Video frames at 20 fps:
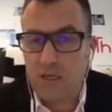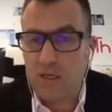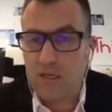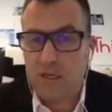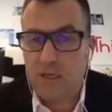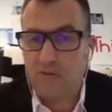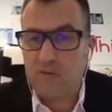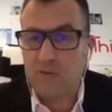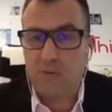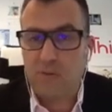it
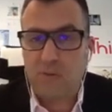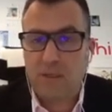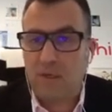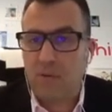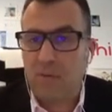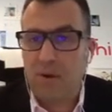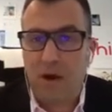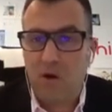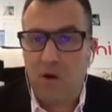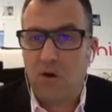gives me some
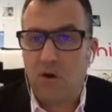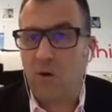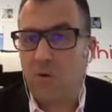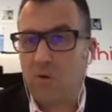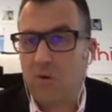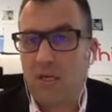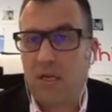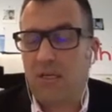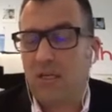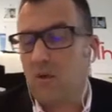error code
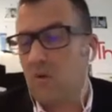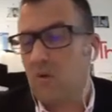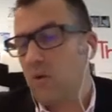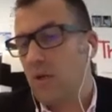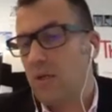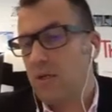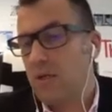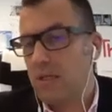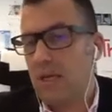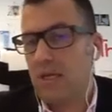that I don't
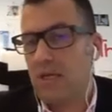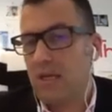understand,